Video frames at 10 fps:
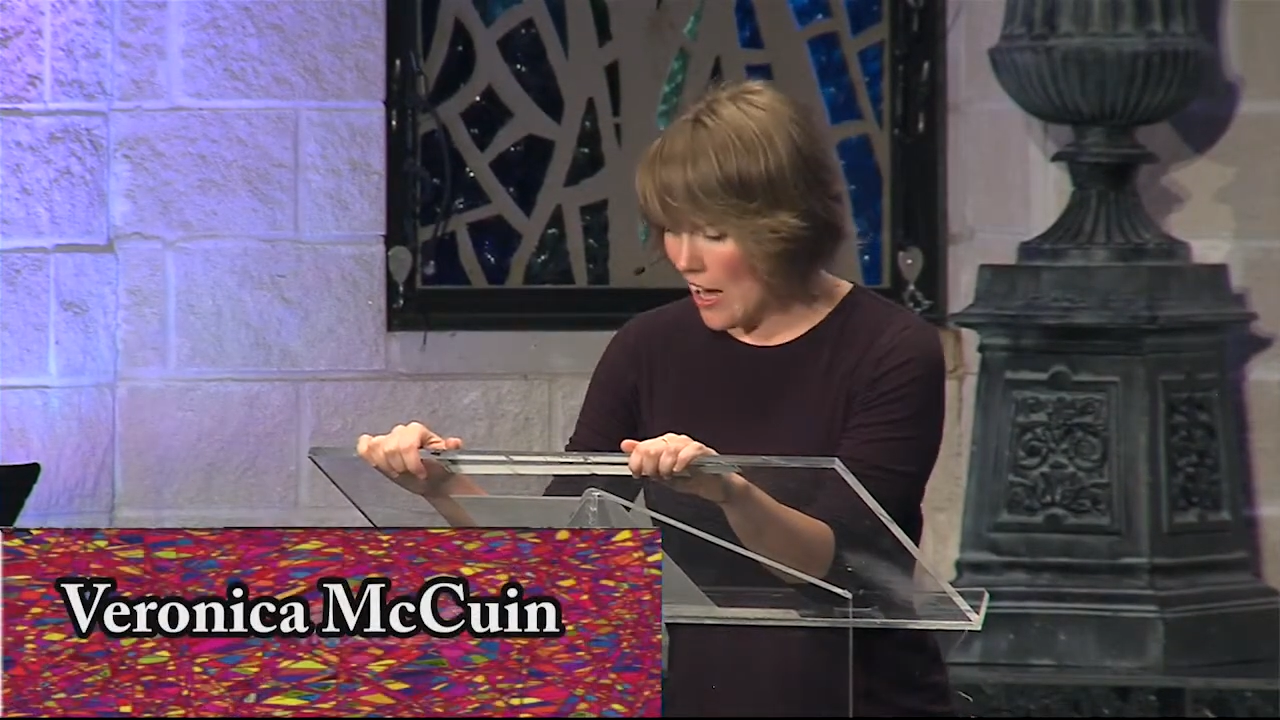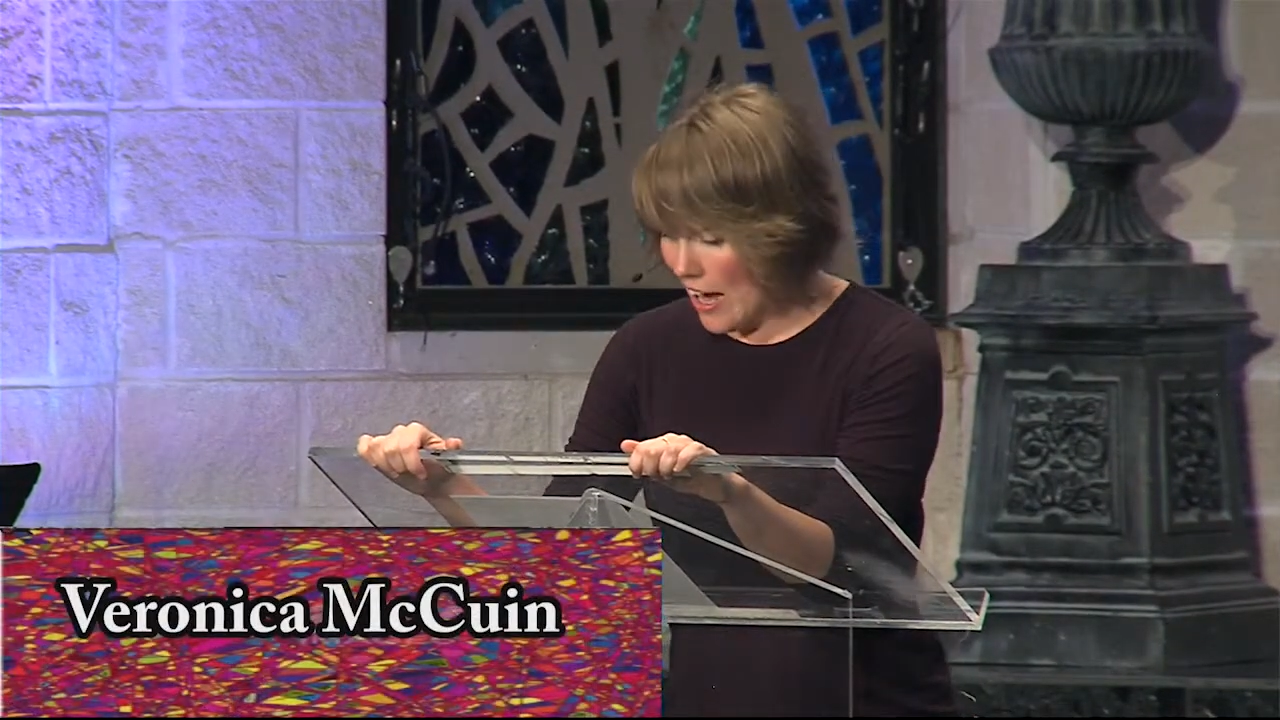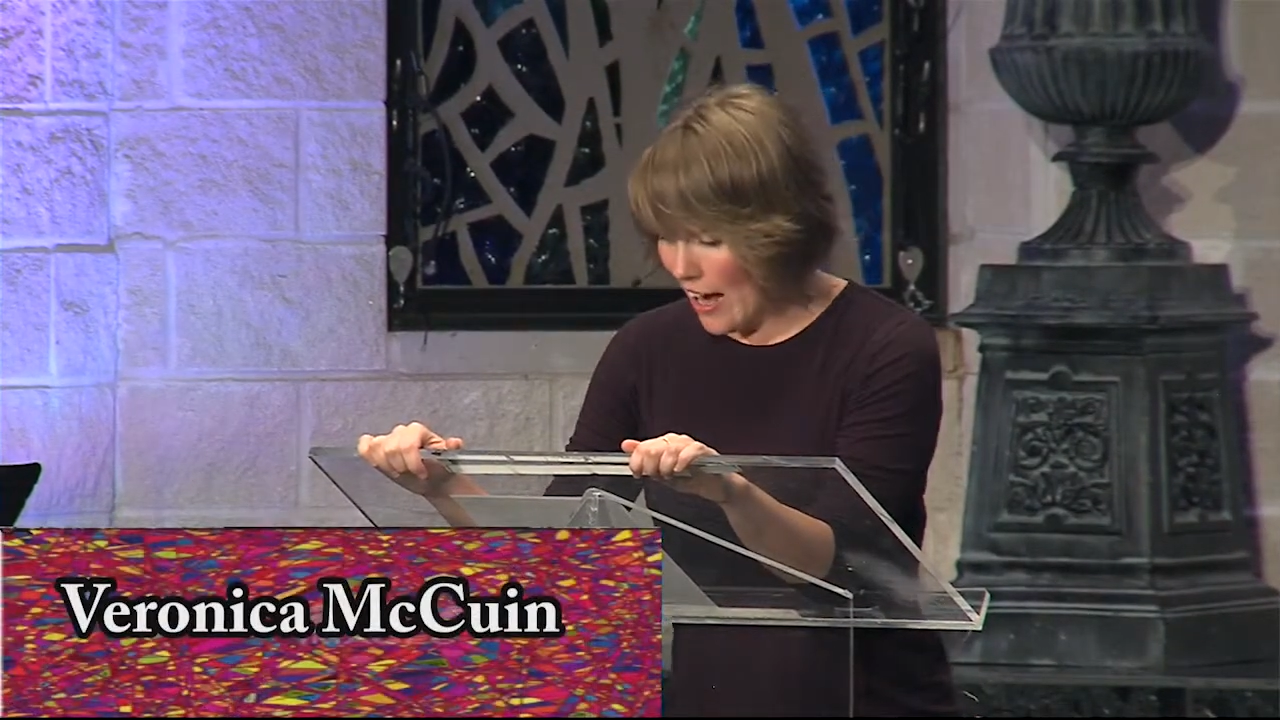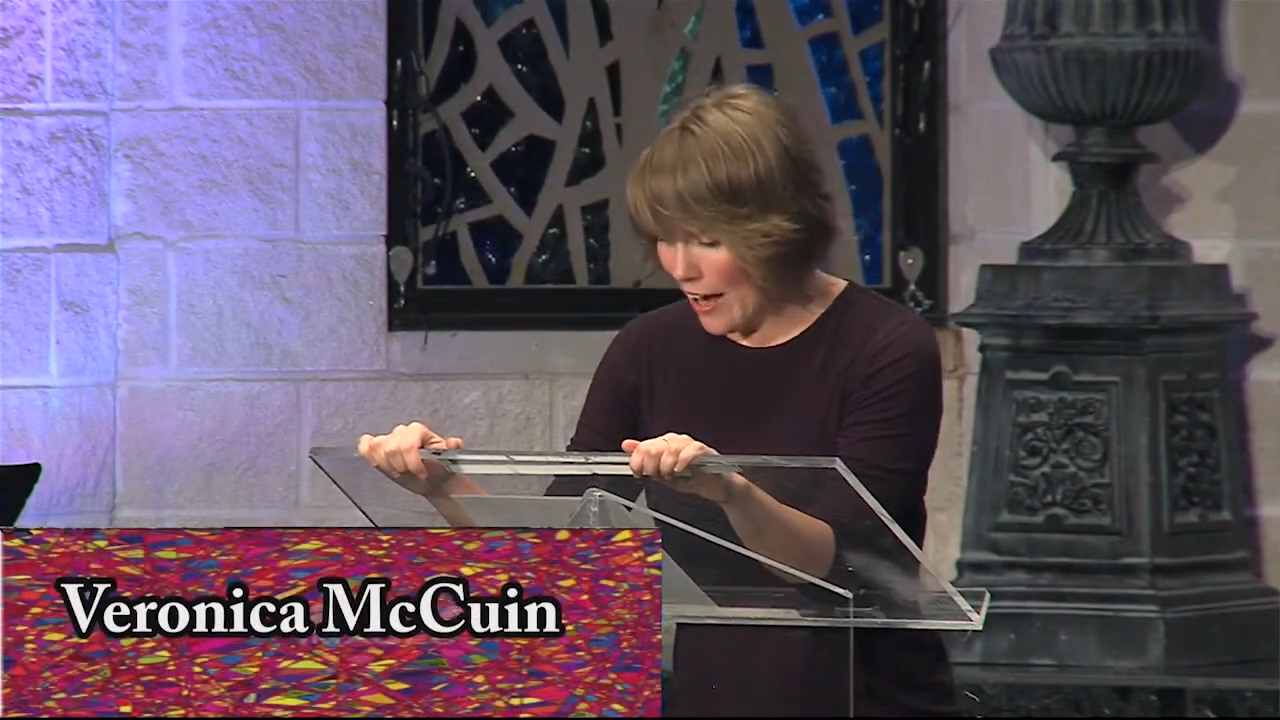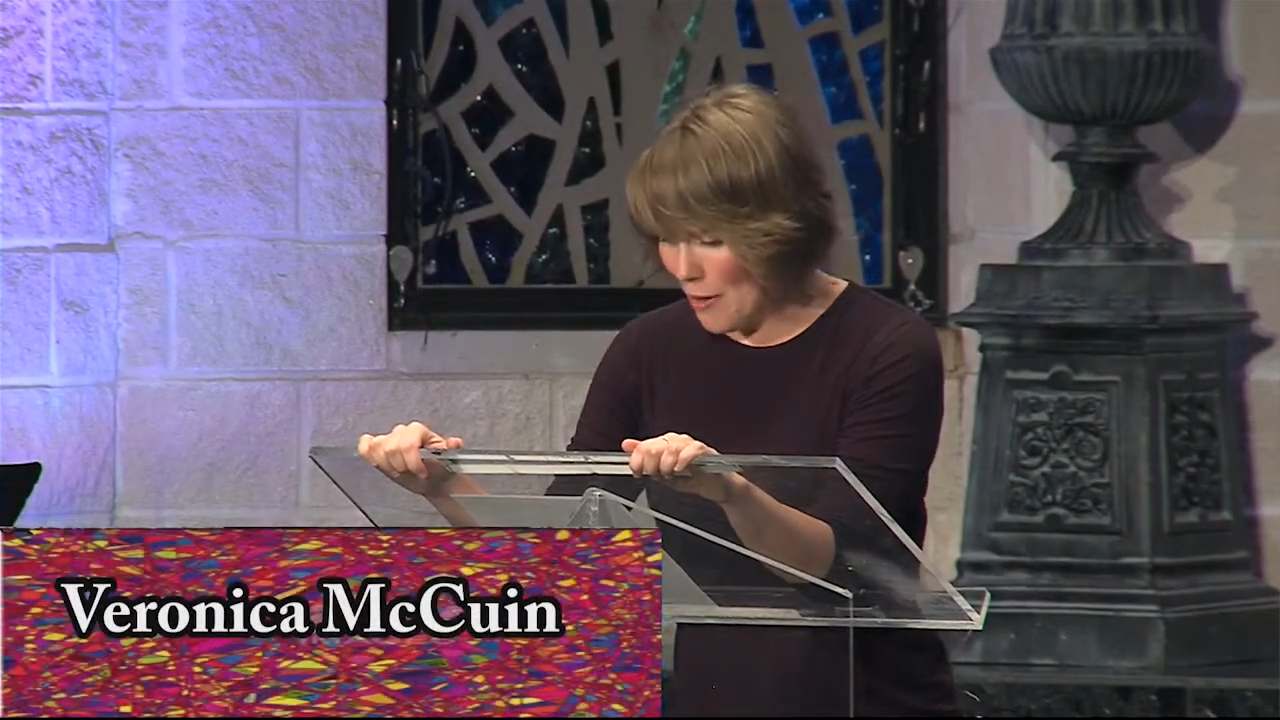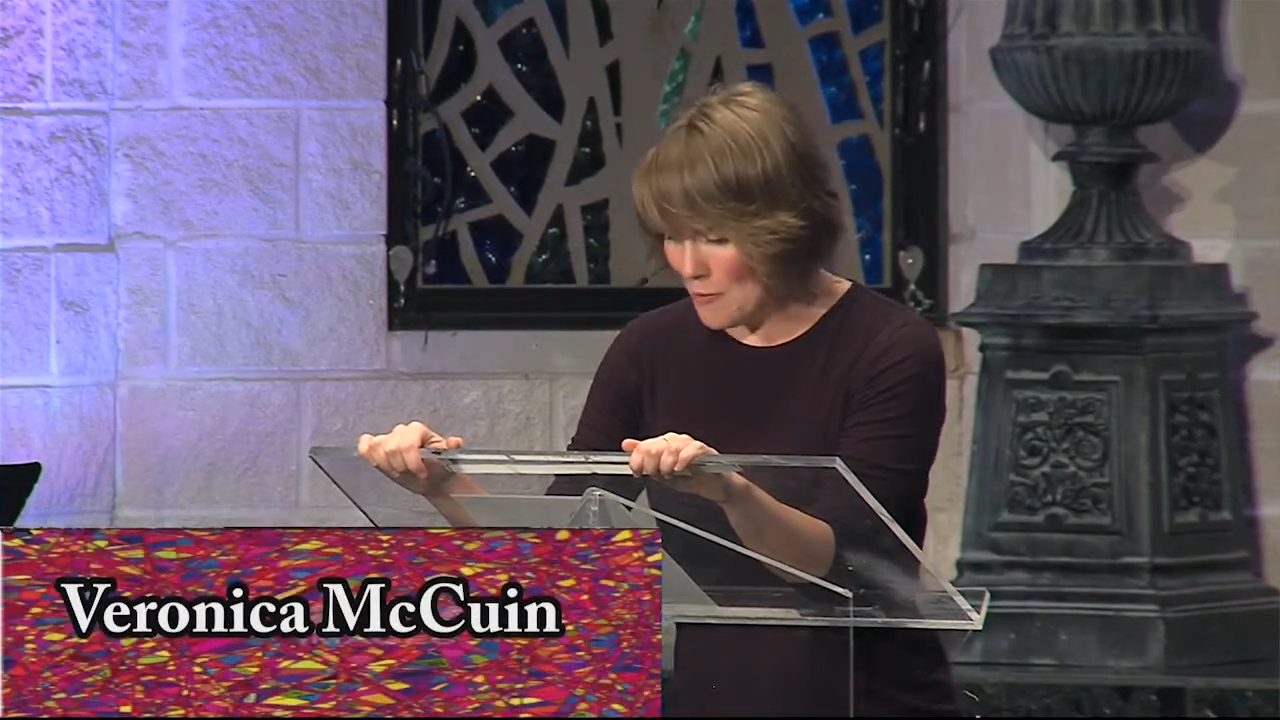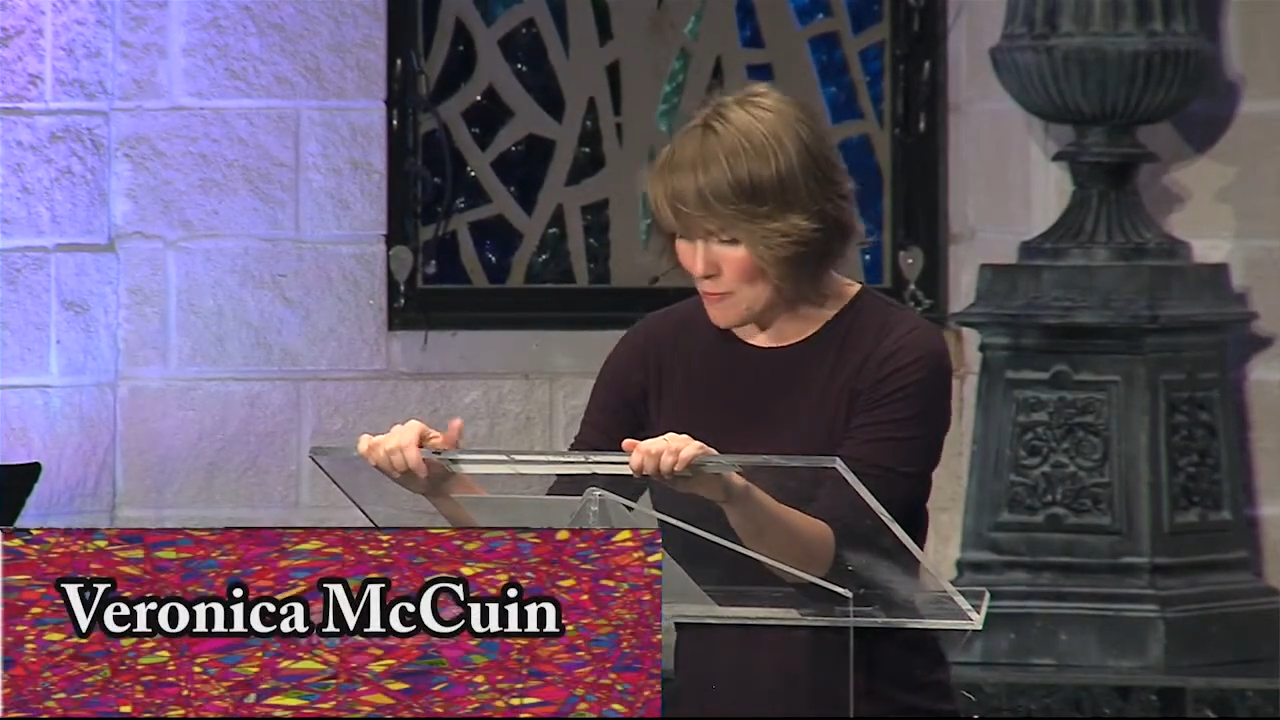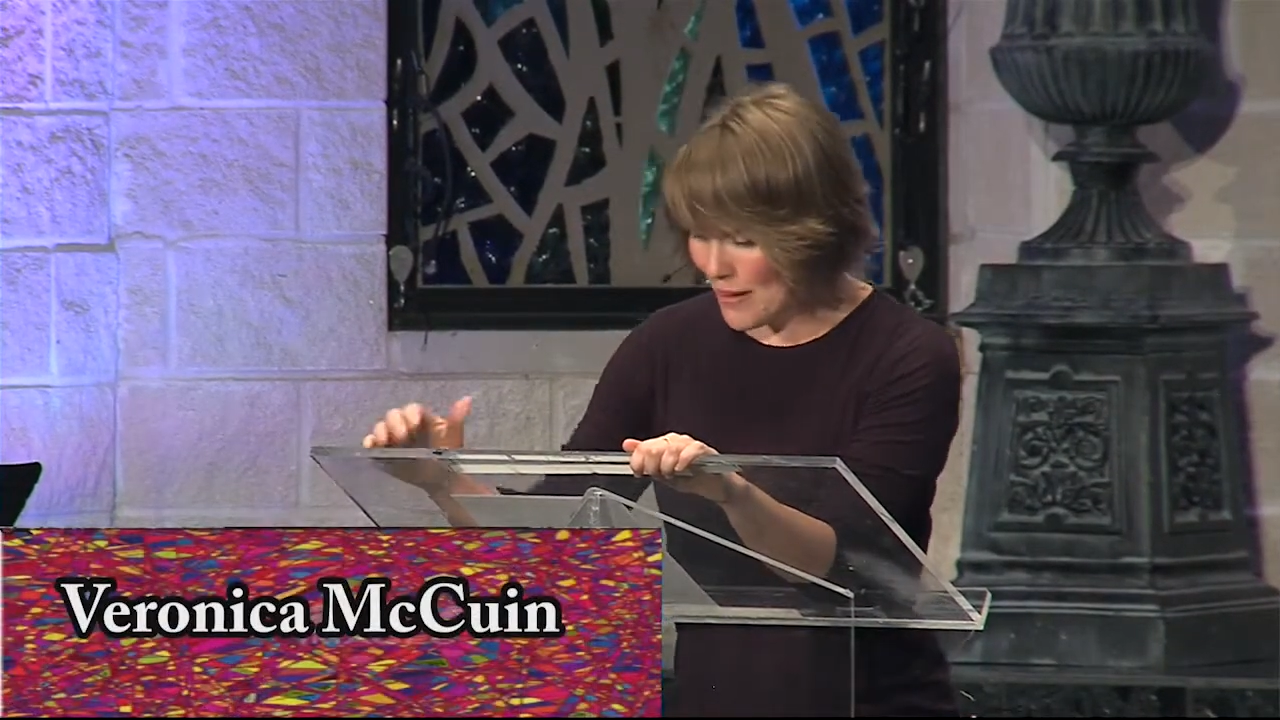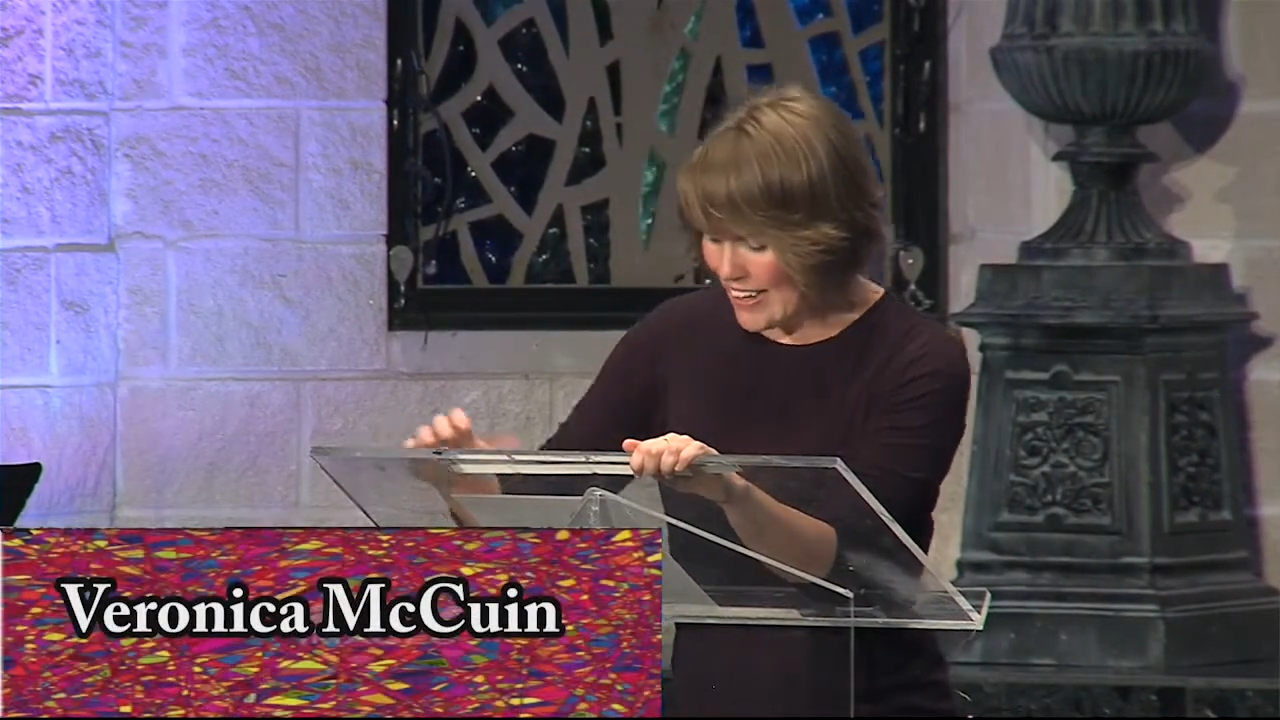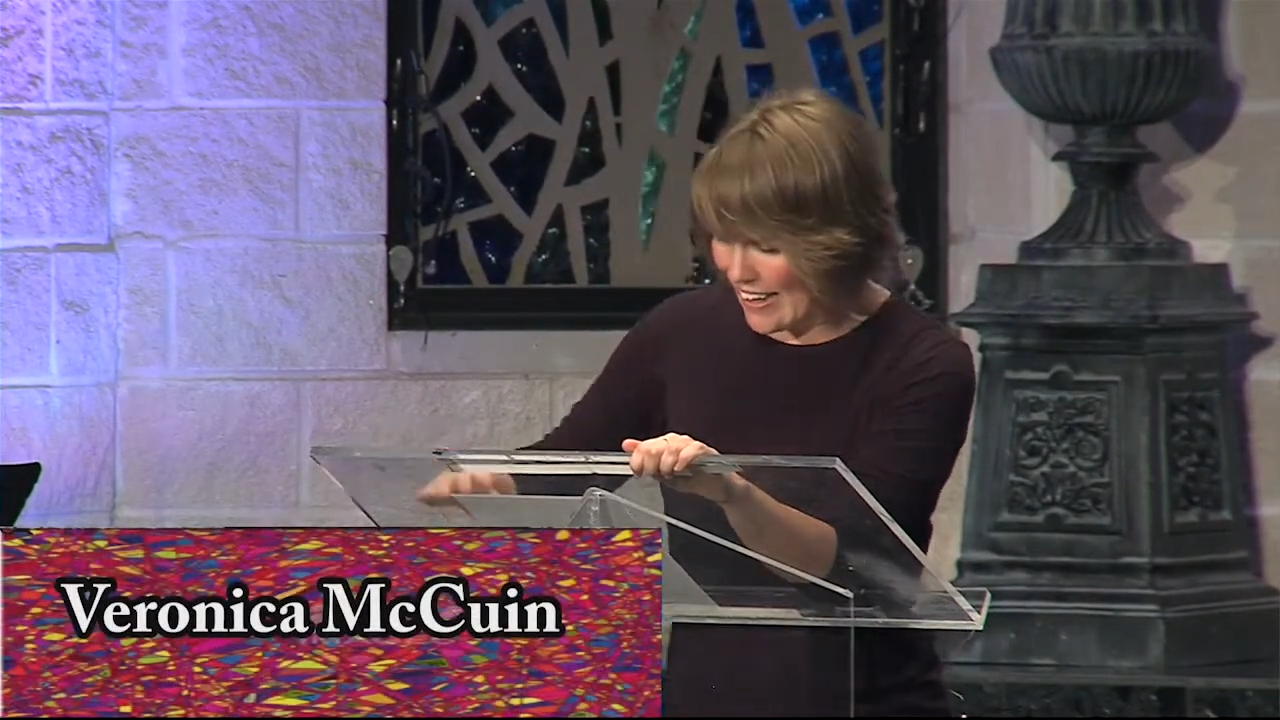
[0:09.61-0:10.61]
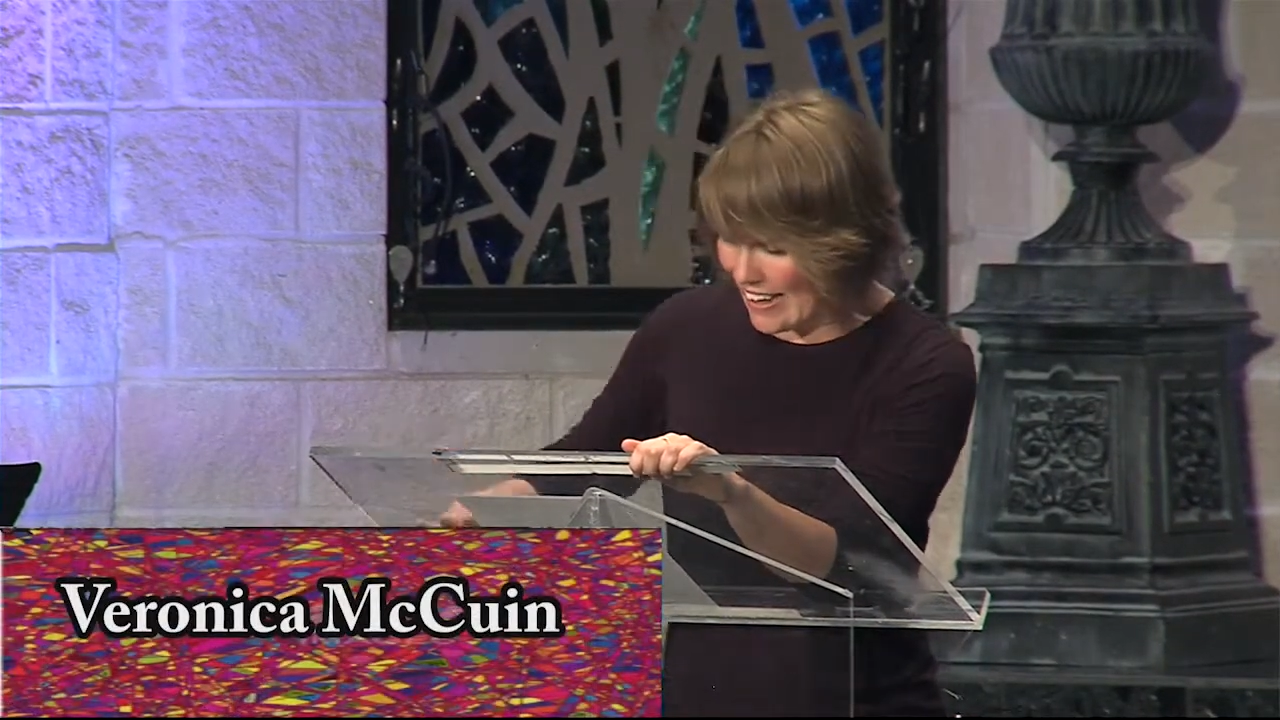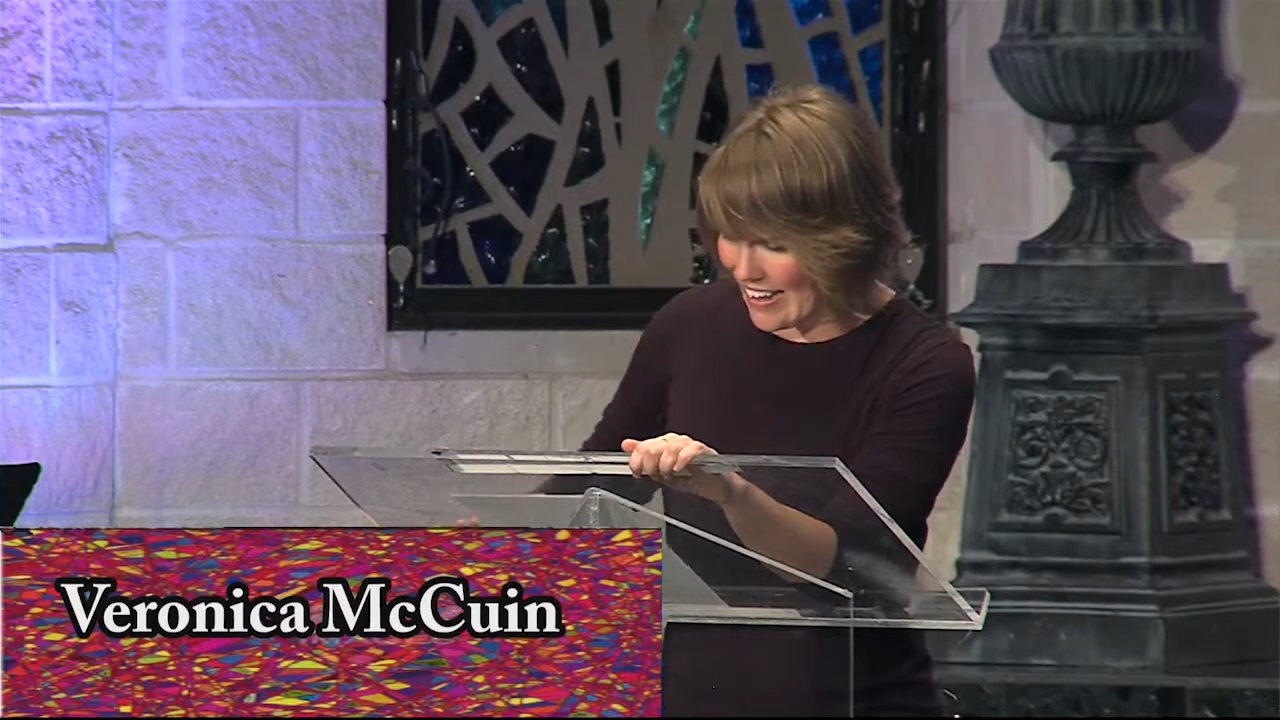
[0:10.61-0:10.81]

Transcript: But